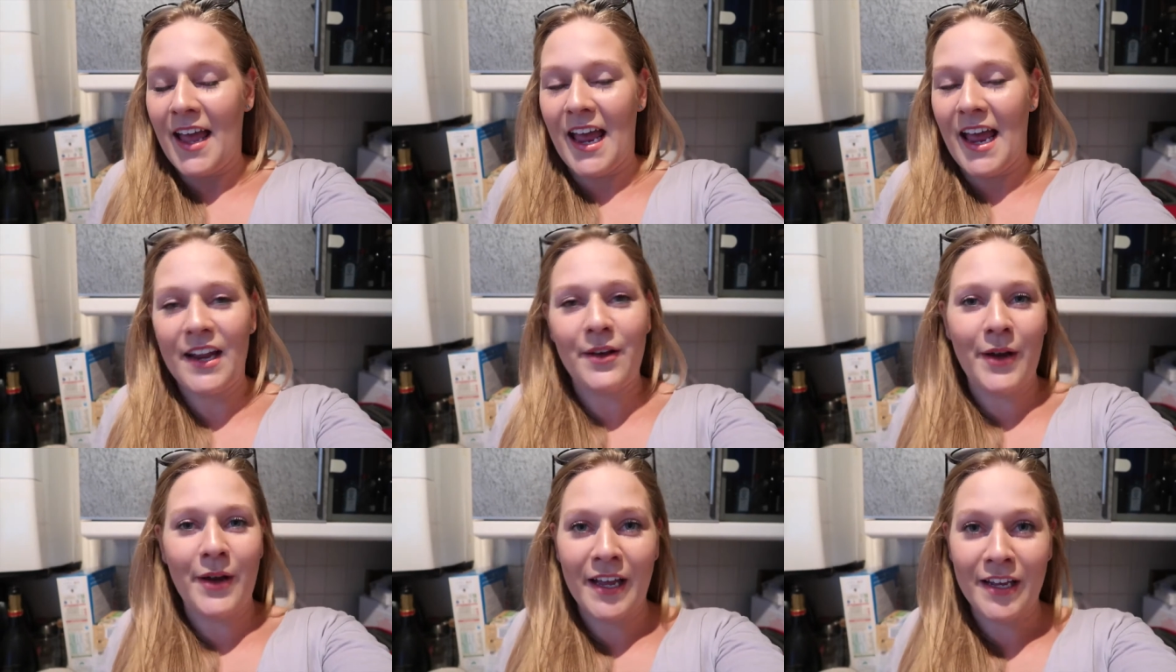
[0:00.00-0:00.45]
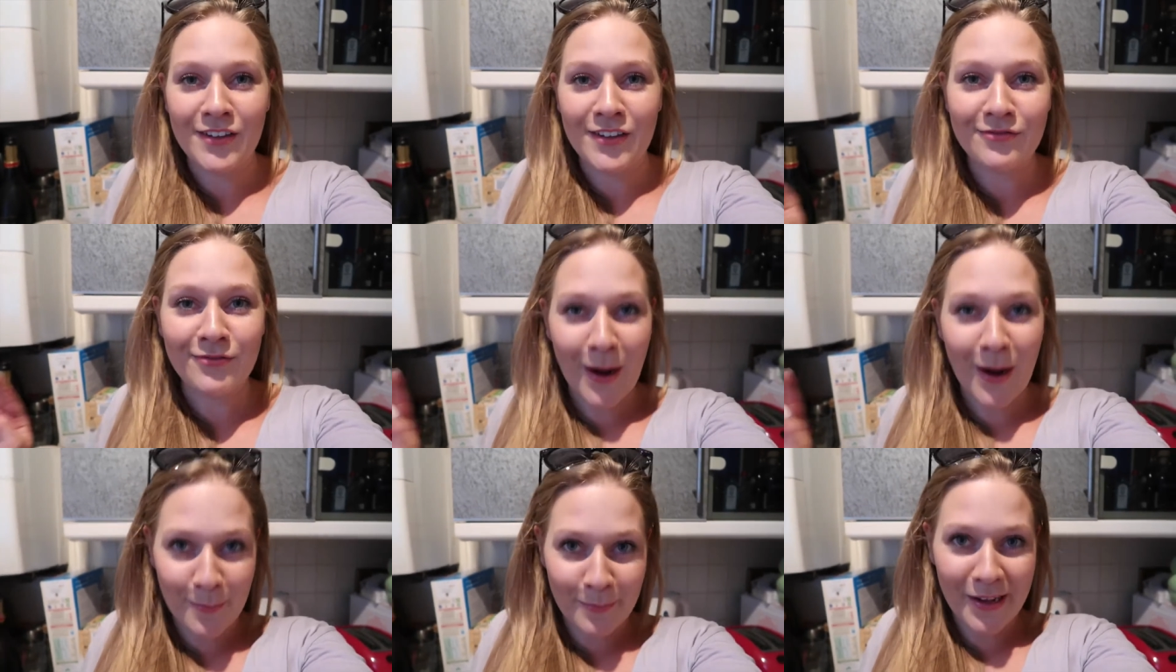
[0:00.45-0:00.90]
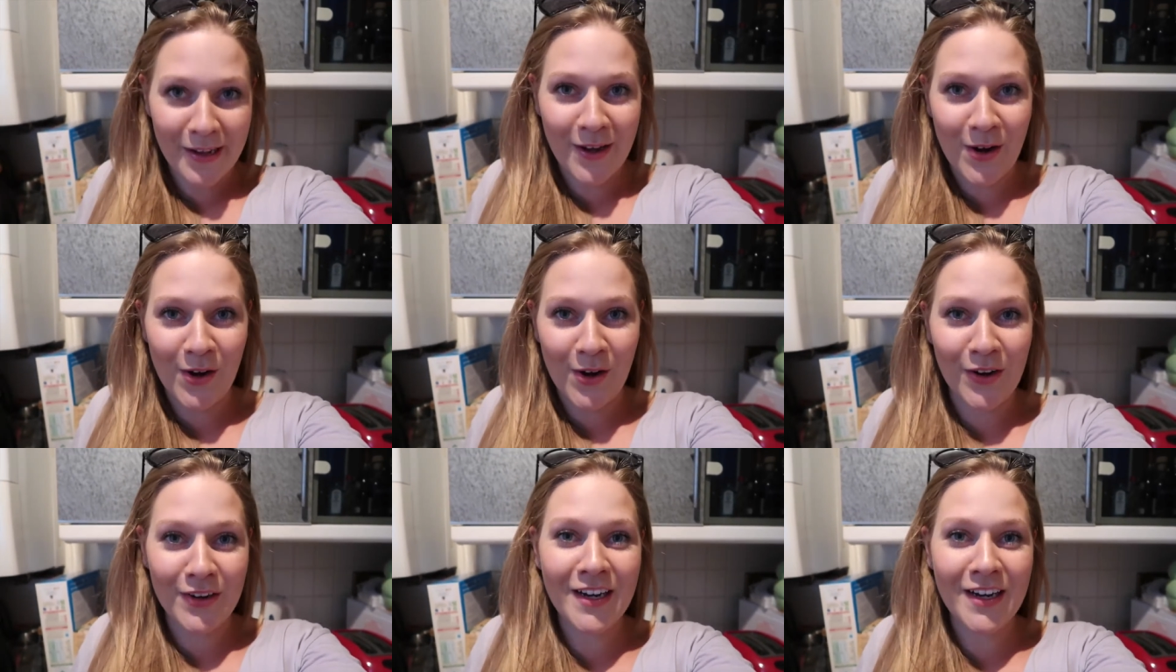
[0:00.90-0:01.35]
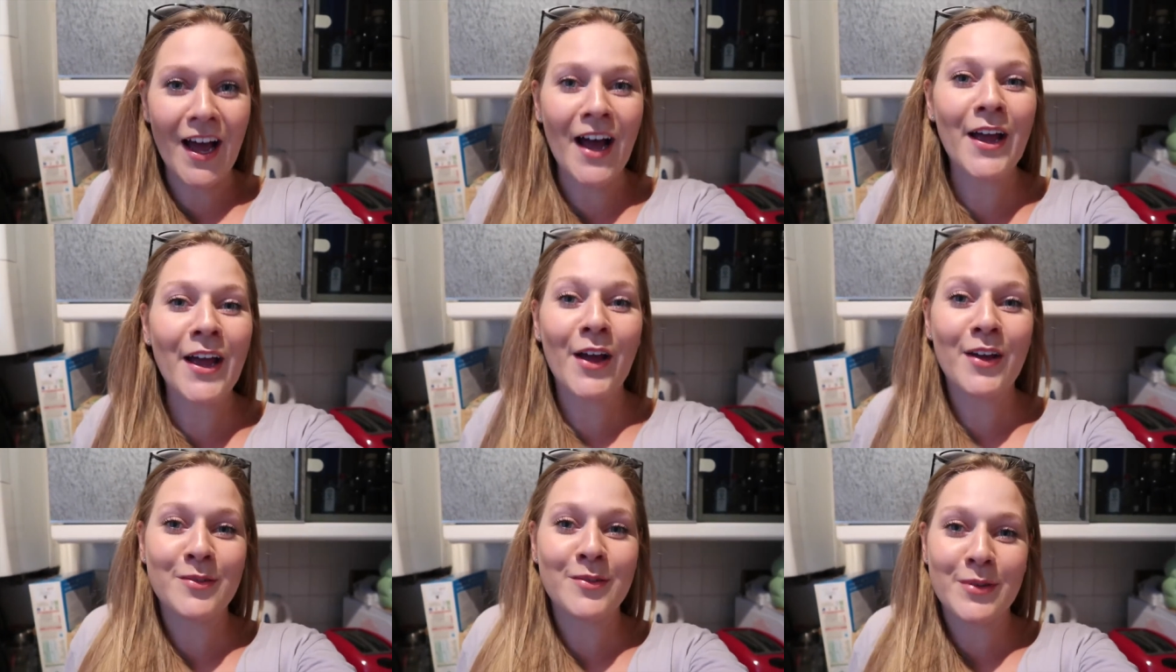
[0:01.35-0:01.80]
Anyway, rambling on.
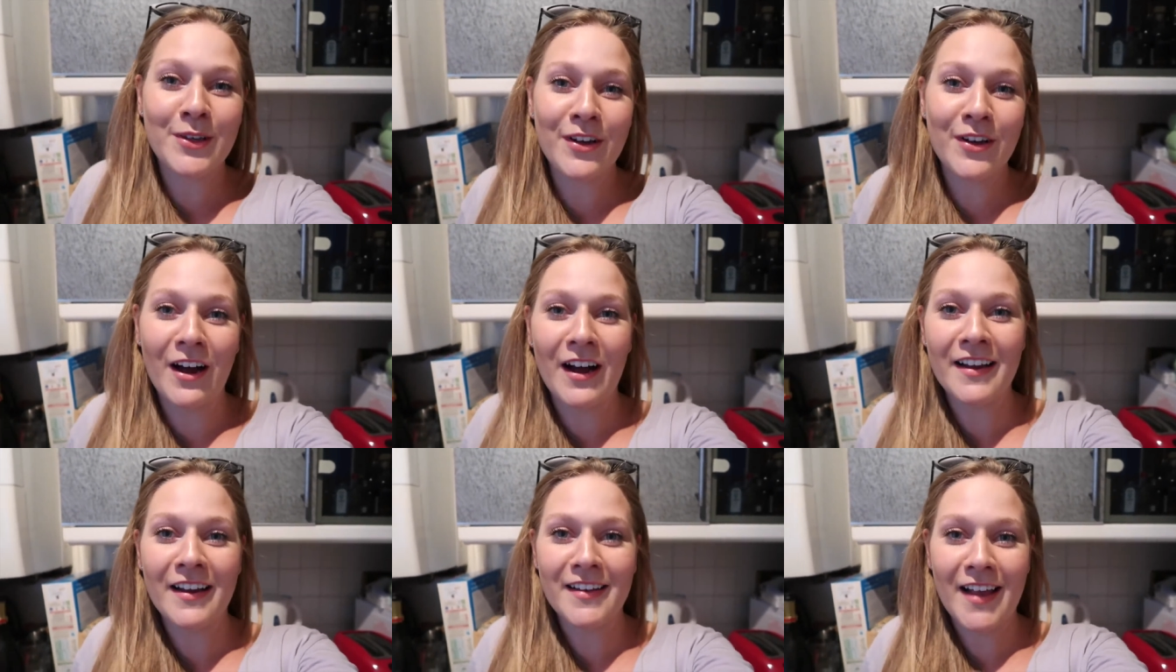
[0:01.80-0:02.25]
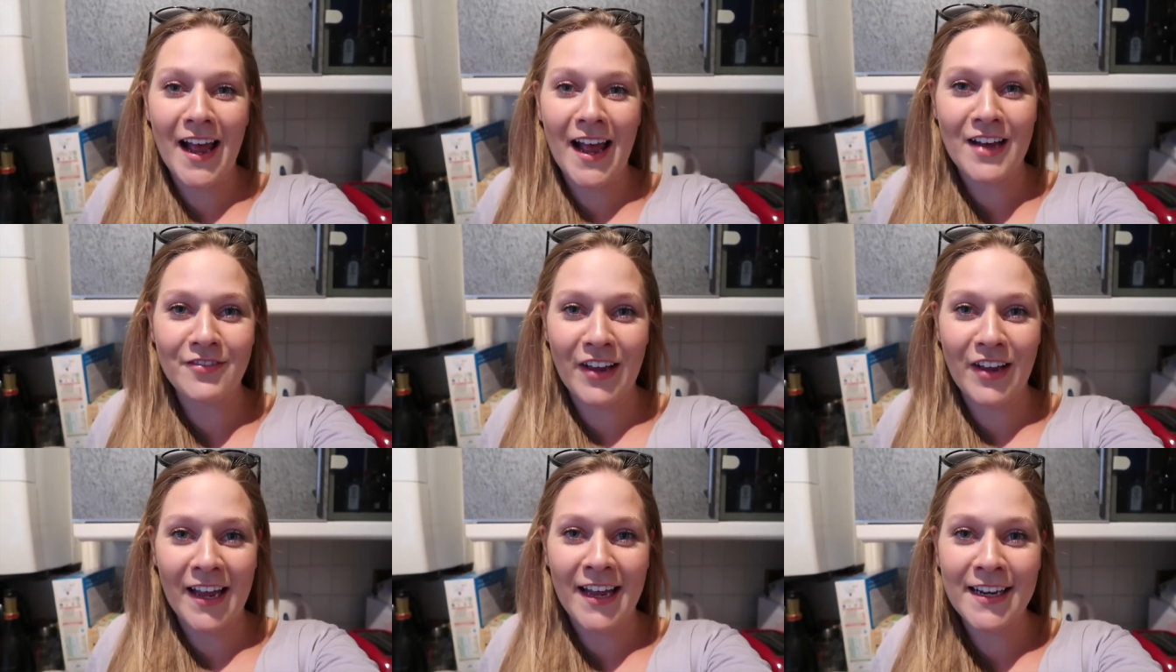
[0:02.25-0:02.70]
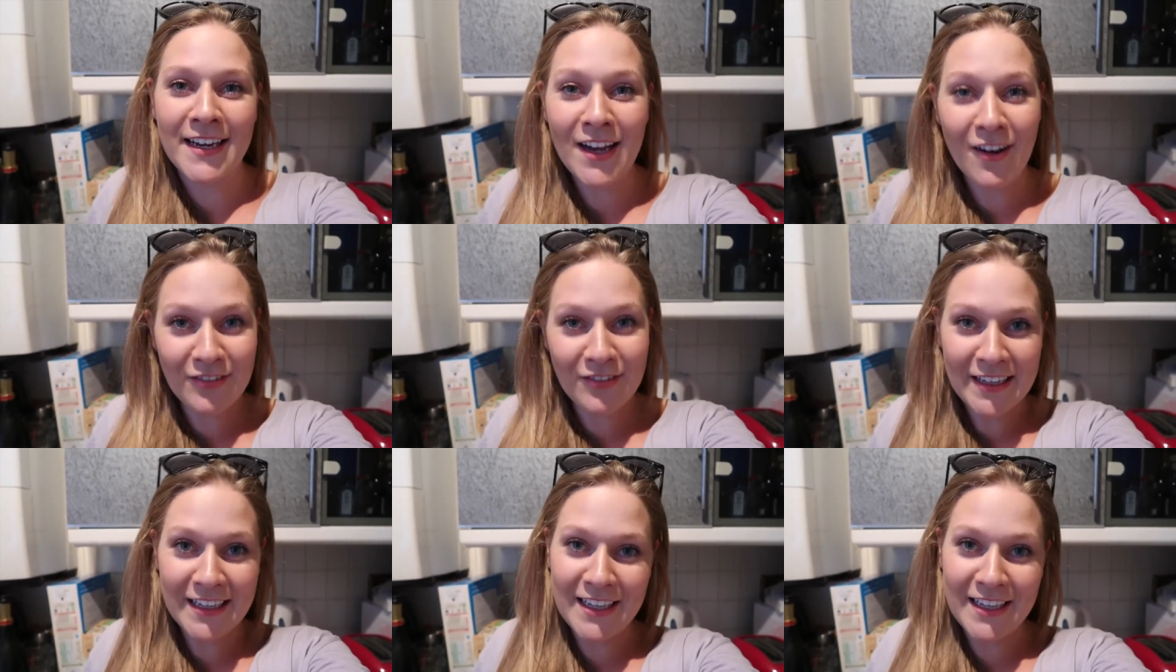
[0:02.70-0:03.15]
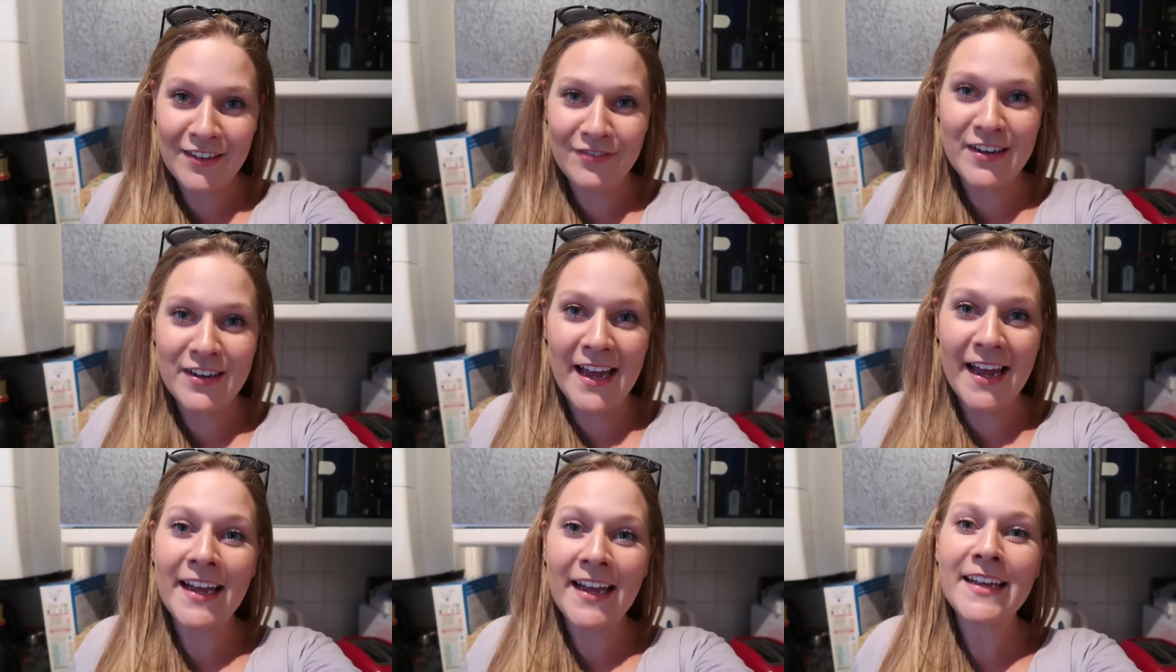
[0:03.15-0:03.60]
I hope you guys have a lovely
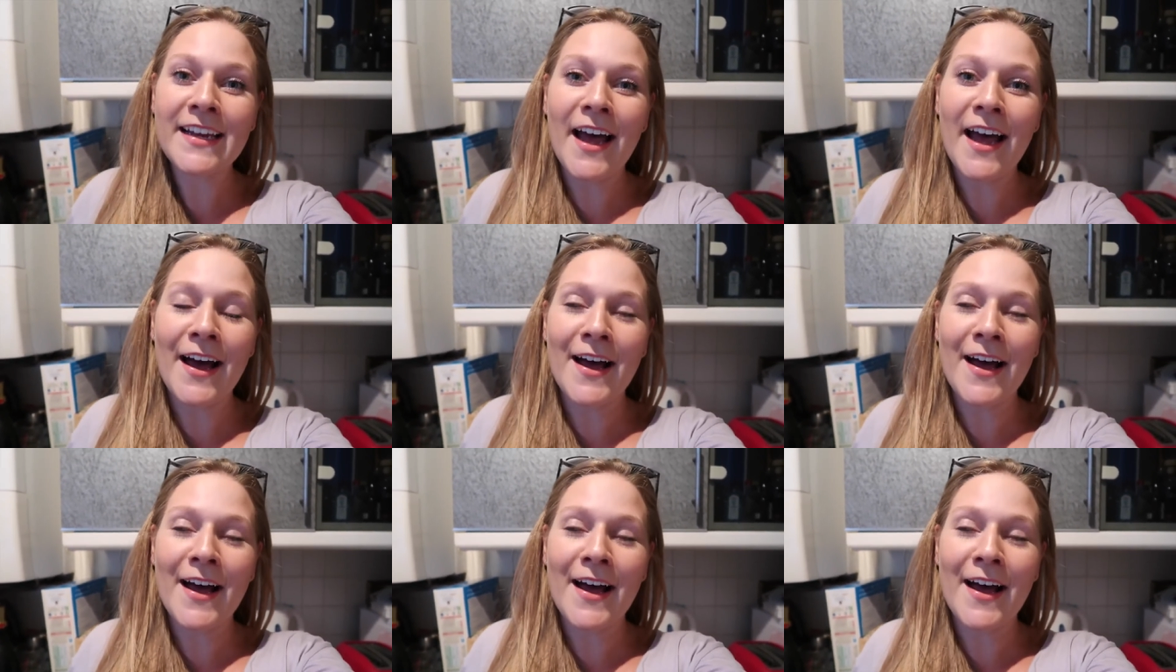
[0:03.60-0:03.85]
evening.